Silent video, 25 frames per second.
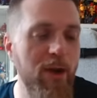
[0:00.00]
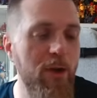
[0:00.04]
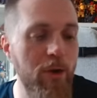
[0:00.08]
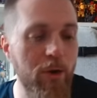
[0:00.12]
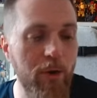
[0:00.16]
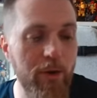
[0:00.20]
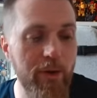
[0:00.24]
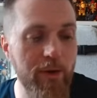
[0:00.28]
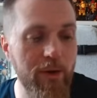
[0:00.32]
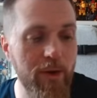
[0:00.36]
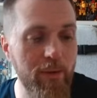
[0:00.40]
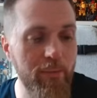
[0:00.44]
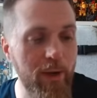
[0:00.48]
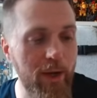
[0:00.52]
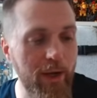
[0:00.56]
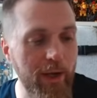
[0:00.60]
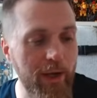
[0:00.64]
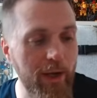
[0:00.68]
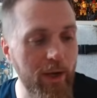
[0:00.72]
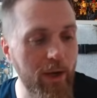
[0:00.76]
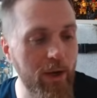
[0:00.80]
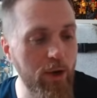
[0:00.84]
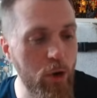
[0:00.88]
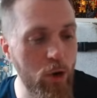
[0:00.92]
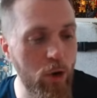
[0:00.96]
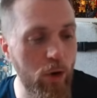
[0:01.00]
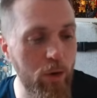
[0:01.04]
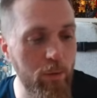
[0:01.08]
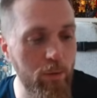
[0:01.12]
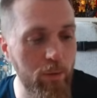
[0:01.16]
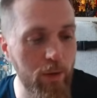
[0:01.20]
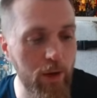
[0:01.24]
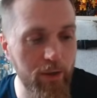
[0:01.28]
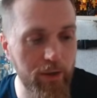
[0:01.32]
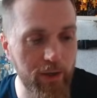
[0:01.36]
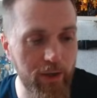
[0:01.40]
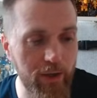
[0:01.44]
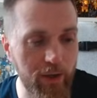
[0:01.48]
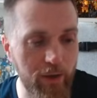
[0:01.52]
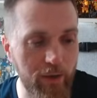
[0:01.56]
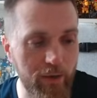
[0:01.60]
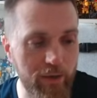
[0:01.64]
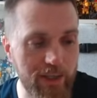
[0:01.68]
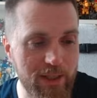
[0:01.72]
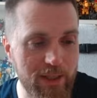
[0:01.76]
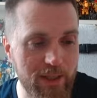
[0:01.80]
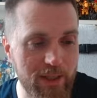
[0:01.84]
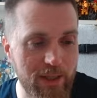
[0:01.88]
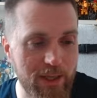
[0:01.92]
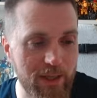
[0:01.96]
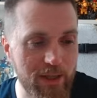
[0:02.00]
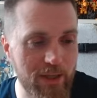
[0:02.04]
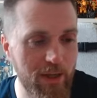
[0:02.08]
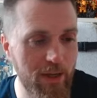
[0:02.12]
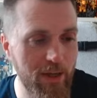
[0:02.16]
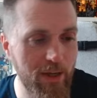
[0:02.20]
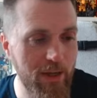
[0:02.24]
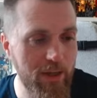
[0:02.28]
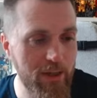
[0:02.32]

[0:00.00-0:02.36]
Not a combiner. Not worthy on this list.